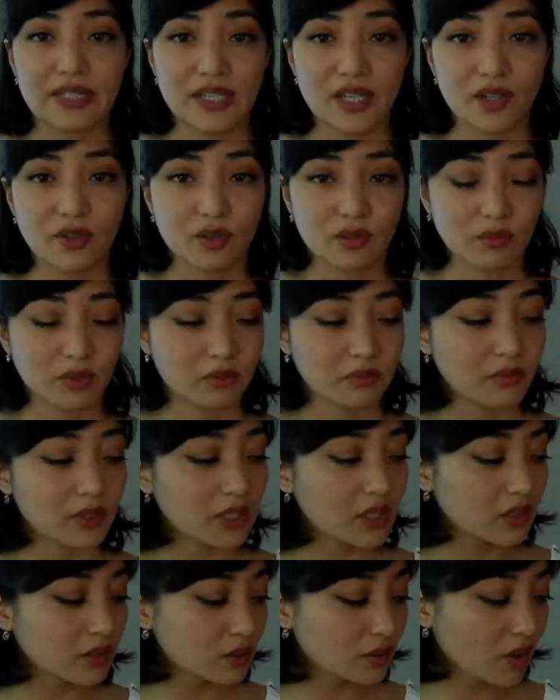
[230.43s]
human
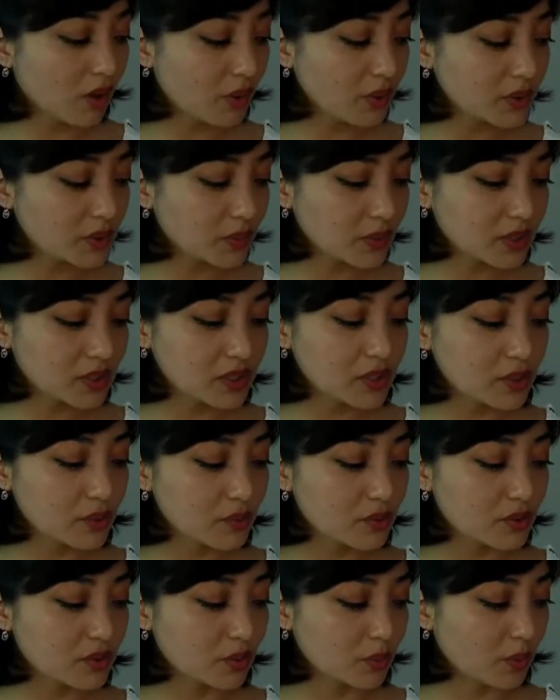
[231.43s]
being, you always want to
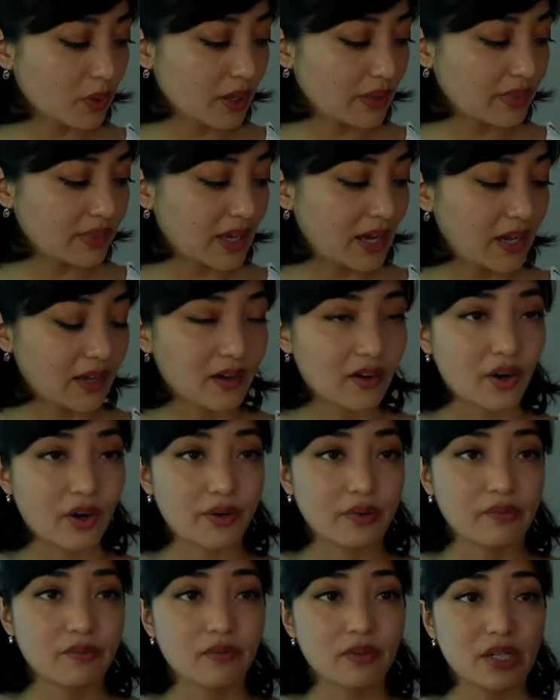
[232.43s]
use the one that are
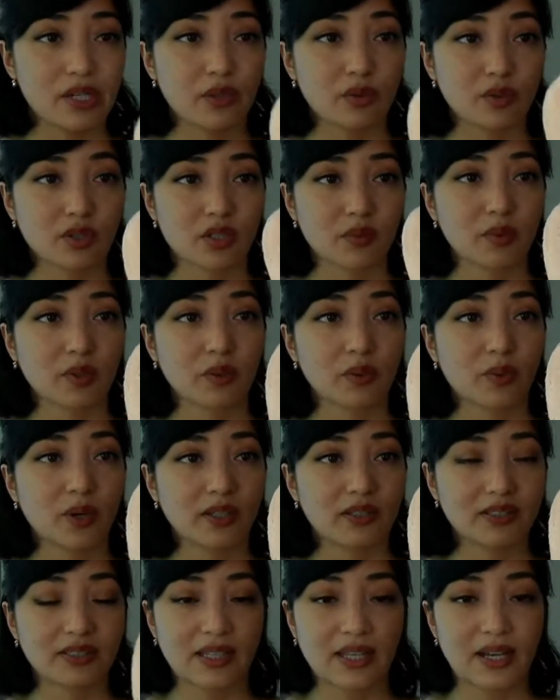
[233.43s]
reusable
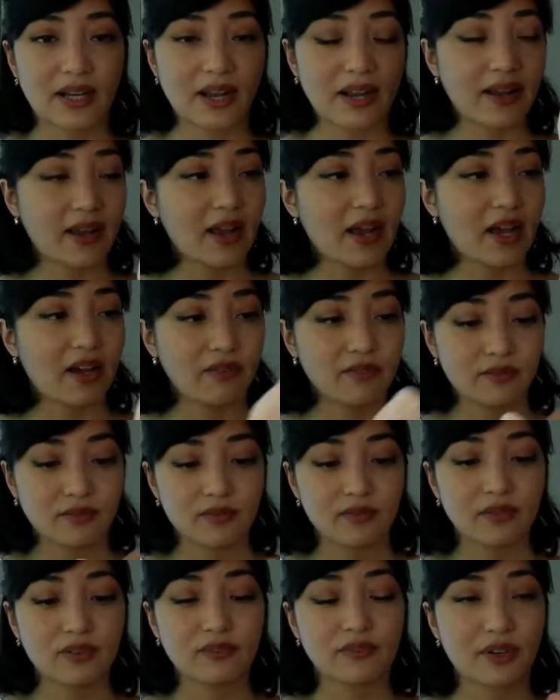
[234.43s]
ones that I have,
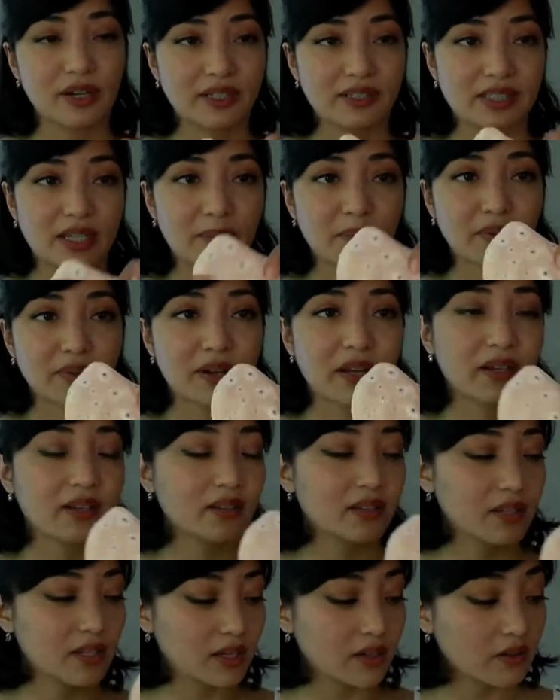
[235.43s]
for example, right
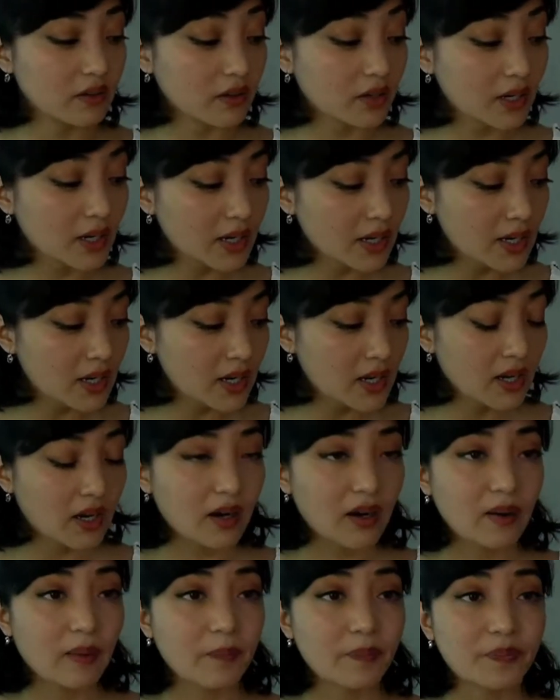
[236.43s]
here,
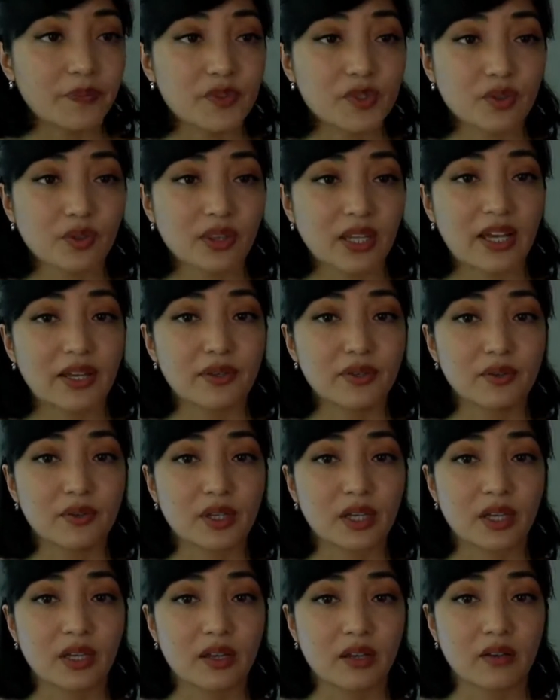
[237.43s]
so that you
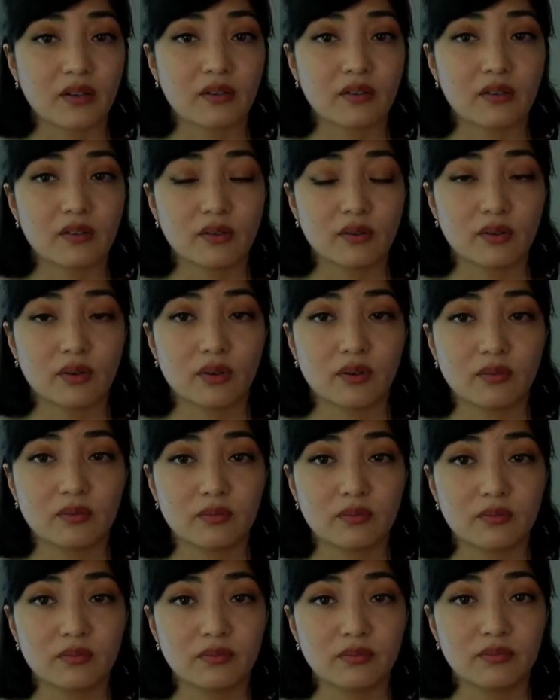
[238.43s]
can,
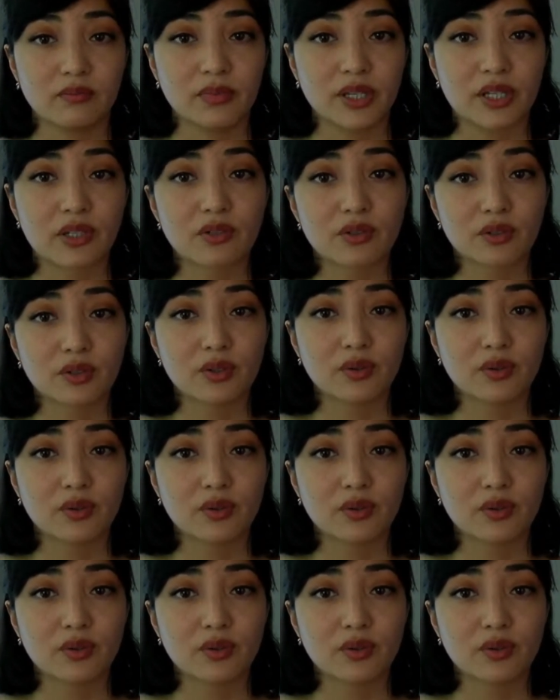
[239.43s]
make sure you